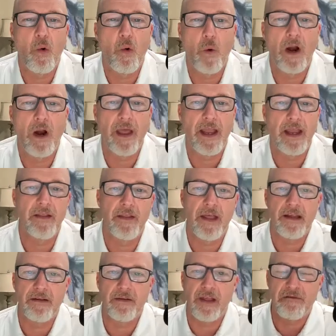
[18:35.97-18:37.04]
uh, where they
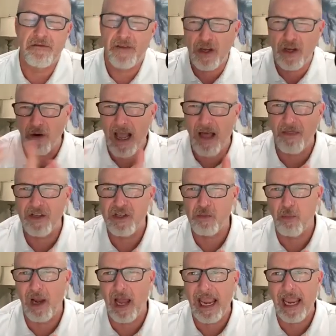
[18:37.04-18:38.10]
they they figure out this
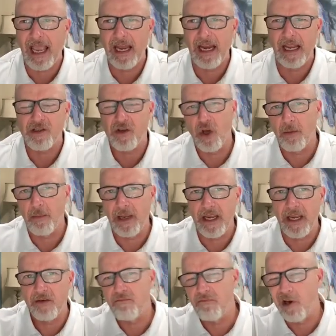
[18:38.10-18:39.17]
plan. It's going to
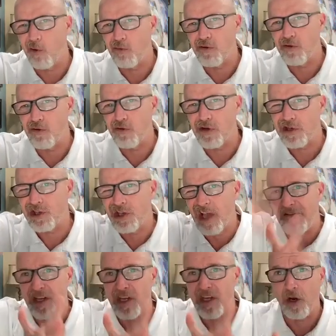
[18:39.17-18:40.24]
be you know
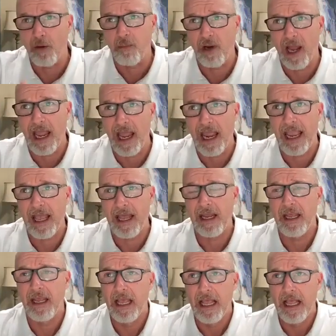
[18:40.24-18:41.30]
seven year
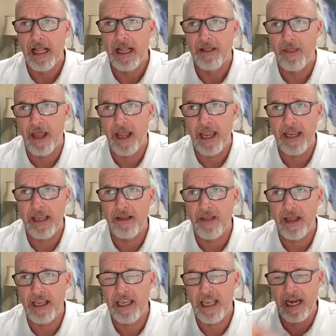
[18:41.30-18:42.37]
plan. They
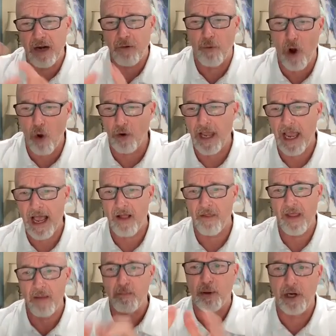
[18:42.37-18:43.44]
they get it rolled out.
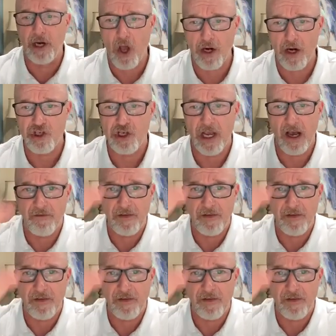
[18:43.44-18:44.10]
They put it on a shelf.